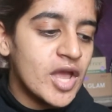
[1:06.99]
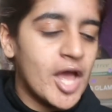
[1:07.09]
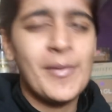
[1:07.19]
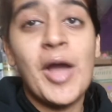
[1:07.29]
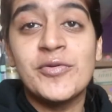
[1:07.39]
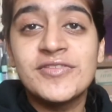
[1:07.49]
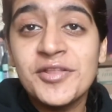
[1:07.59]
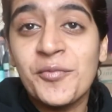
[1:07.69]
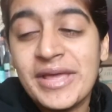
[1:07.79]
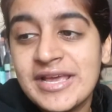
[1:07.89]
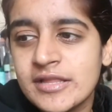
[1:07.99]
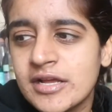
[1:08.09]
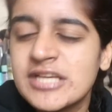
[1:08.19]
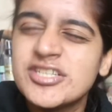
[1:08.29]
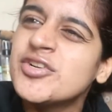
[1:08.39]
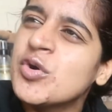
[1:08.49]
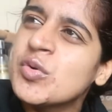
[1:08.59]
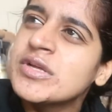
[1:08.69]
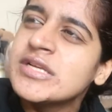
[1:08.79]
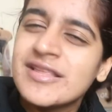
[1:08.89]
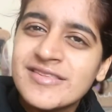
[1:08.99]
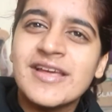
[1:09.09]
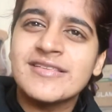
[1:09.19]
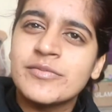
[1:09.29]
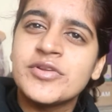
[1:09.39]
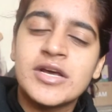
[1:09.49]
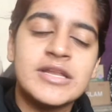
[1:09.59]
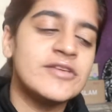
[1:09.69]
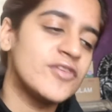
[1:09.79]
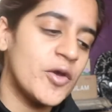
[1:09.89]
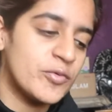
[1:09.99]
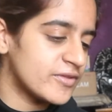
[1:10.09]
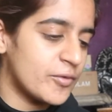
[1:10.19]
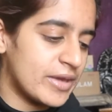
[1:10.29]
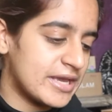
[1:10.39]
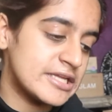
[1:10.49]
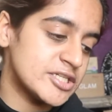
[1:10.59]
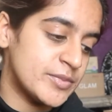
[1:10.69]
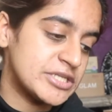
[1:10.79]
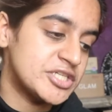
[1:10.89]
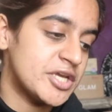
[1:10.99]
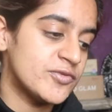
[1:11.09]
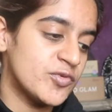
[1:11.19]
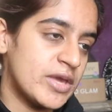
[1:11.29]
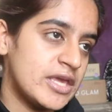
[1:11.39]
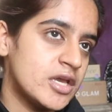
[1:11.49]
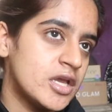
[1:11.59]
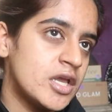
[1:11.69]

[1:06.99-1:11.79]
I was still awake at that, actually no, yesterday I slept early, so I wasn't awake at that time actually, I was awake.